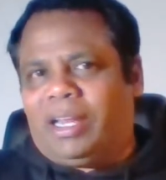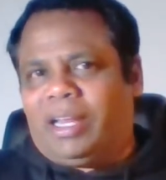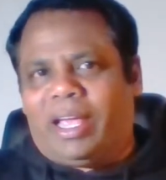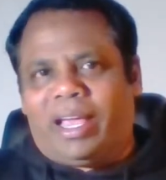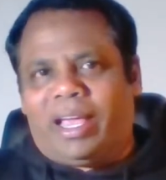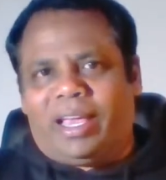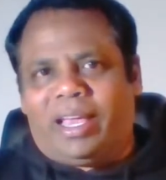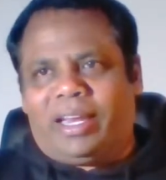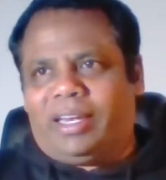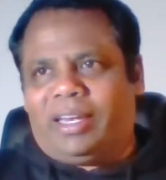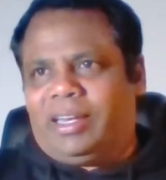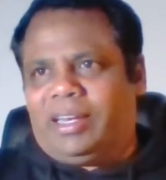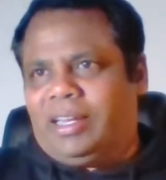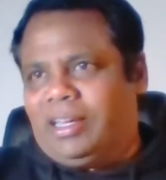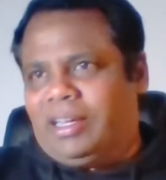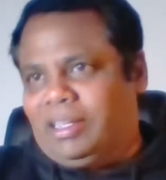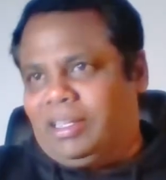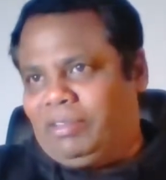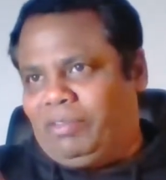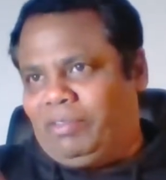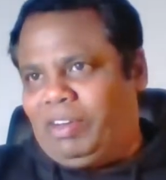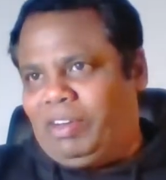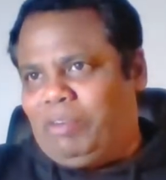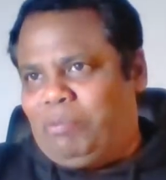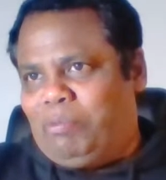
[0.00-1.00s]
And
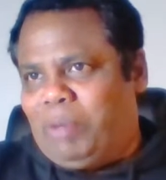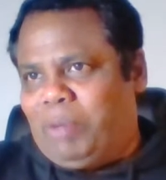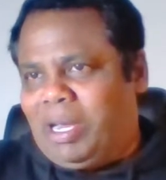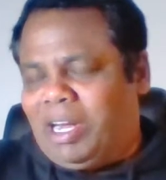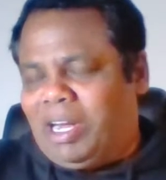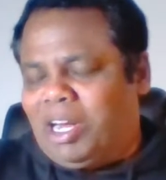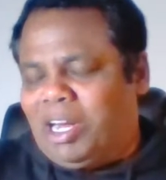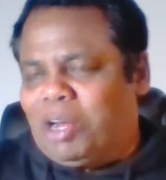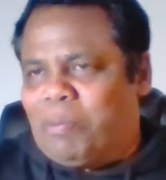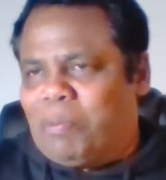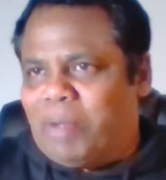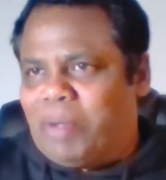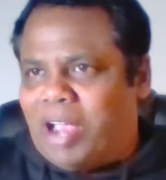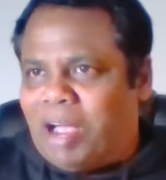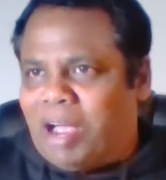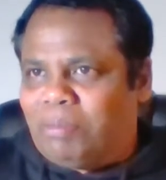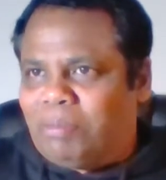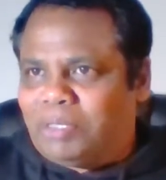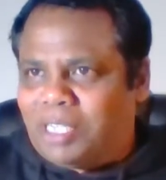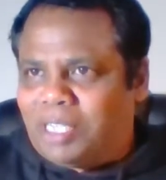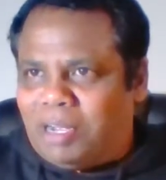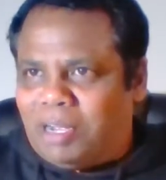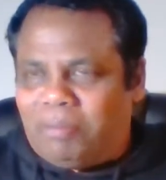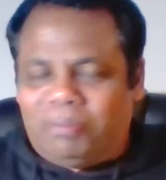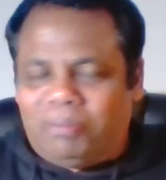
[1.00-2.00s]
we're beginning to pick up
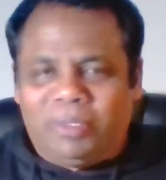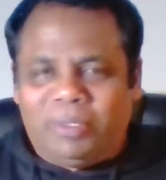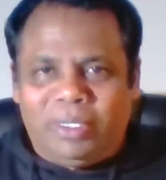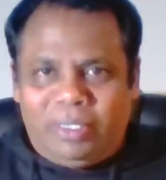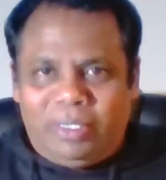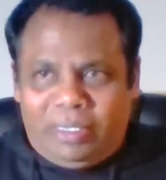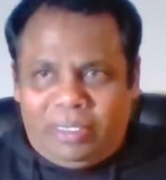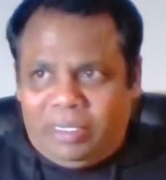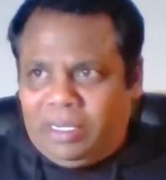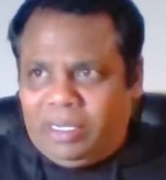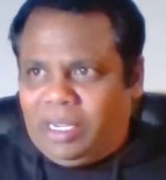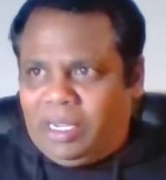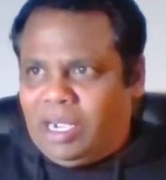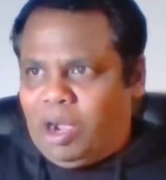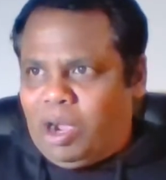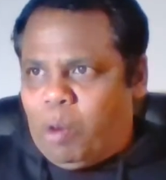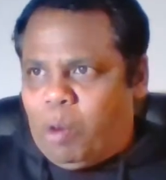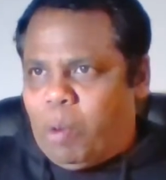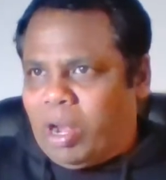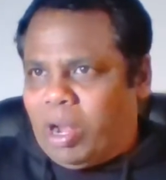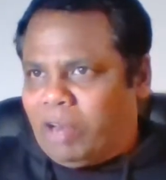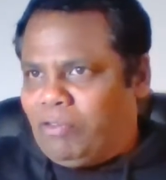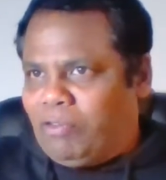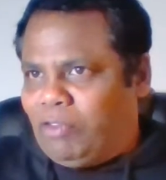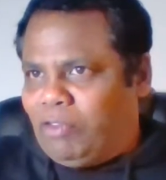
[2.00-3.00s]
some
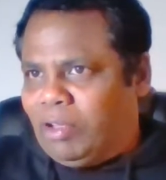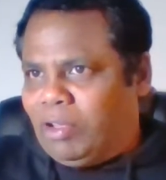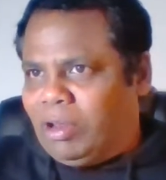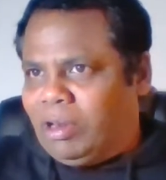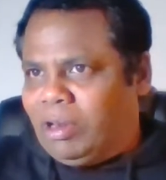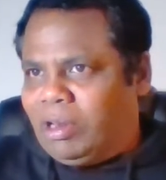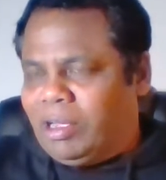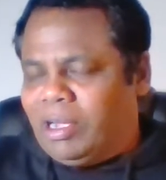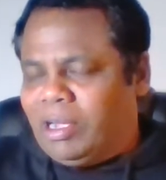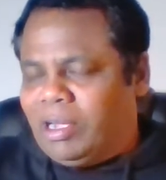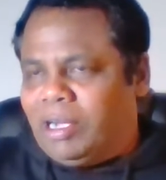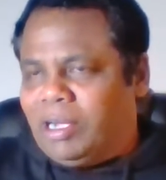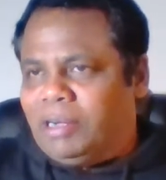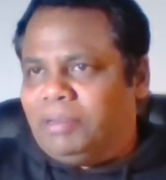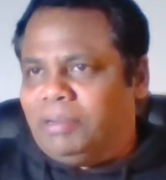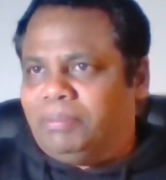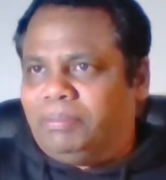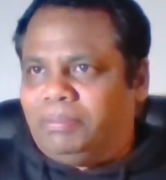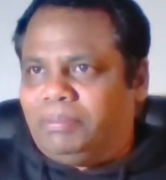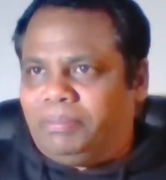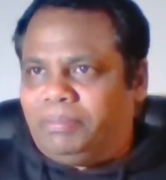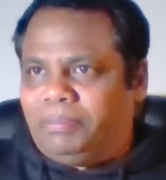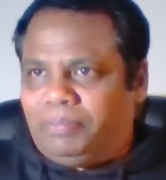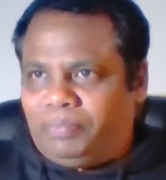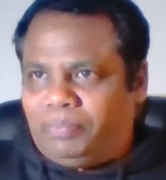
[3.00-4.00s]
wonderful
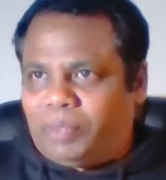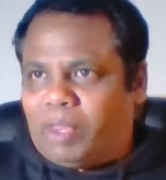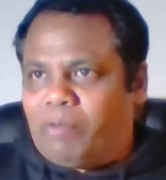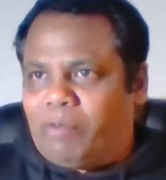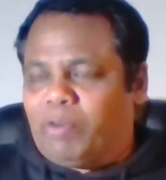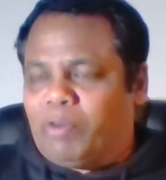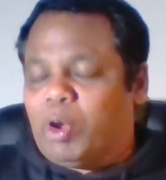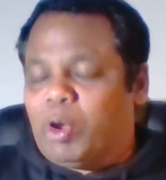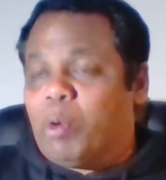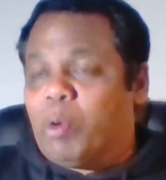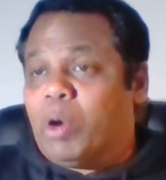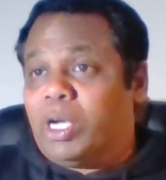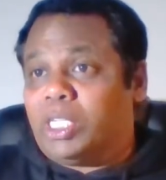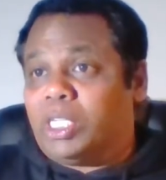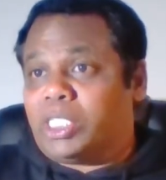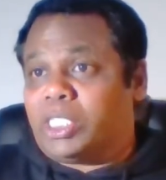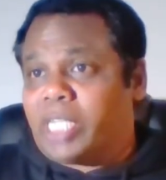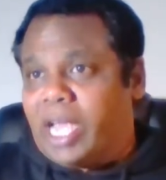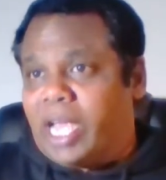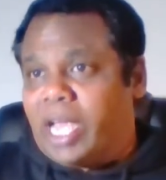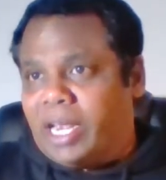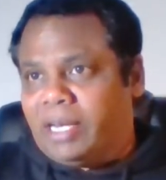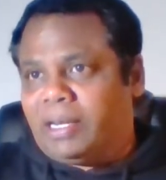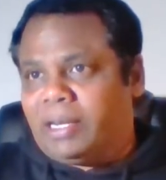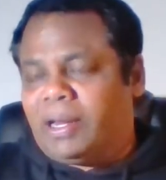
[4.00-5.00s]
viewers
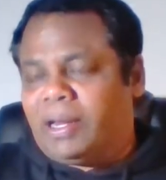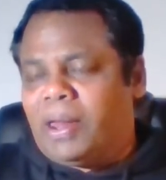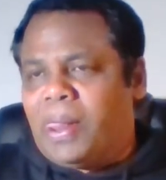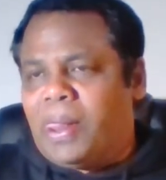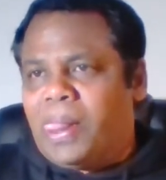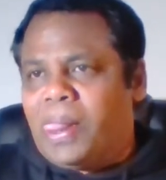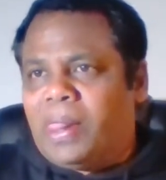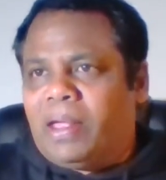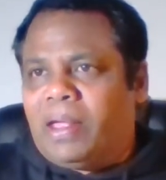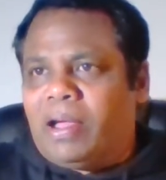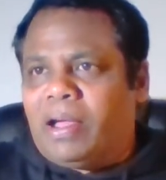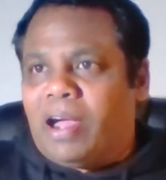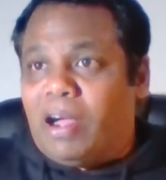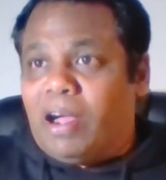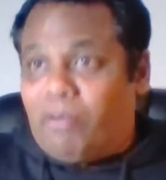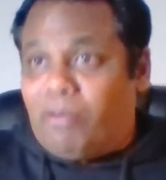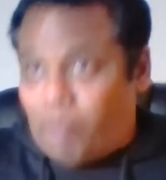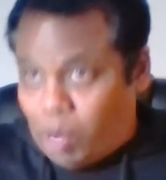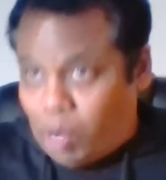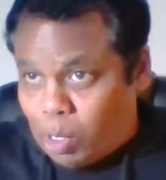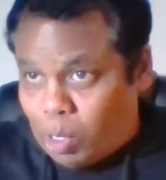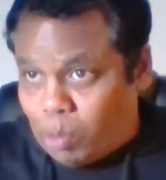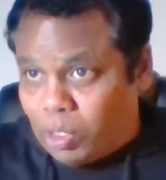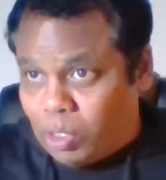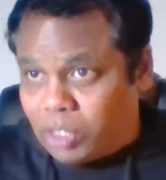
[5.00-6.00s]
and
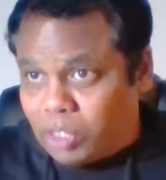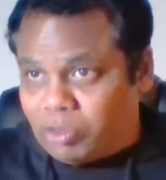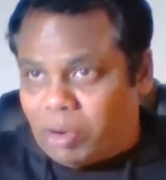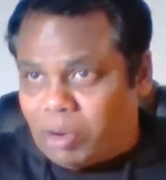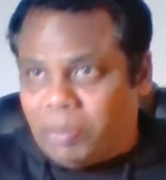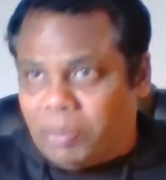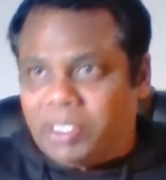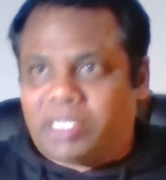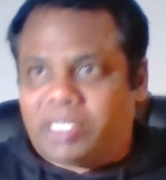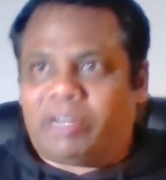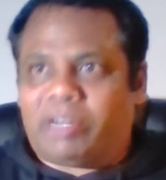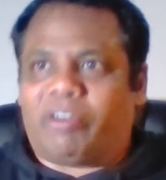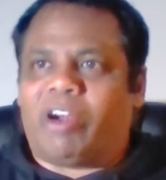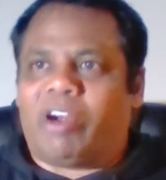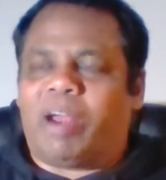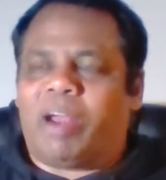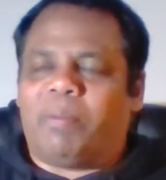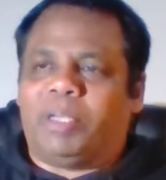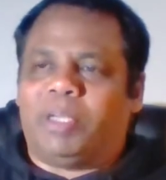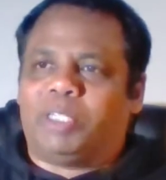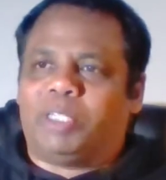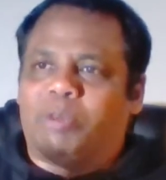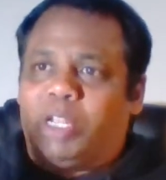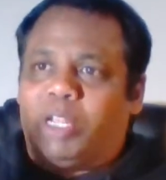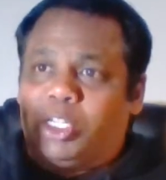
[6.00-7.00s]
followers from
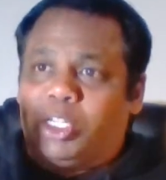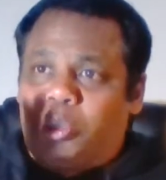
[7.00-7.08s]
Instagram as well.